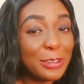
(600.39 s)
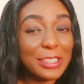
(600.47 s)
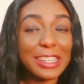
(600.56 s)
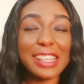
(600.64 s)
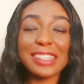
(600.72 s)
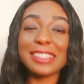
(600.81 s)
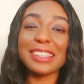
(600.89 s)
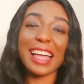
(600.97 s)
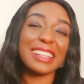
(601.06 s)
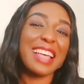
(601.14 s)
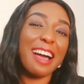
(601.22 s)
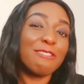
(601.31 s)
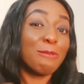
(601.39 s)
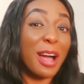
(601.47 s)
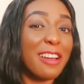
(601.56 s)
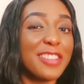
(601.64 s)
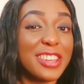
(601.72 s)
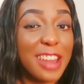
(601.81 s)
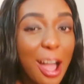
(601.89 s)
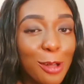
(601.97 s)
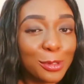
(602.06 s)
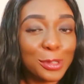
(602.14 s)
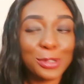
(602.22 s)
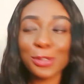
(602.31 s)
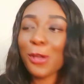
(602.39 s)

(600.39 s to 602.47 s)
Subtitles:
others that have married out.